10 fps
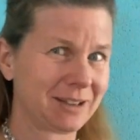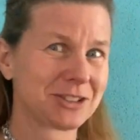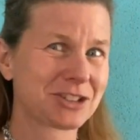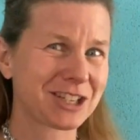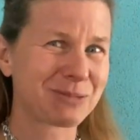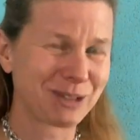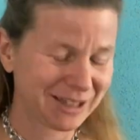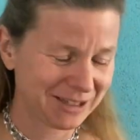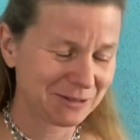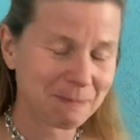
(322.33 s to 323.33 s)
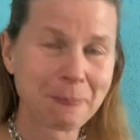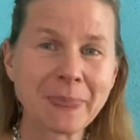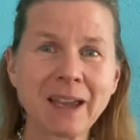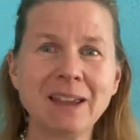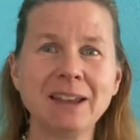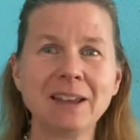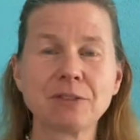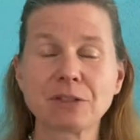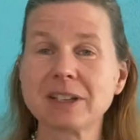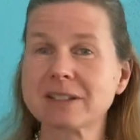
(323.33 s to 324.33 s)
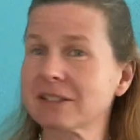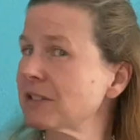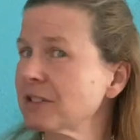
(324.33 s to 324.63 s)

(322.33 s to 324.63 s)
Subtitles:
Trust me, I know. For instance,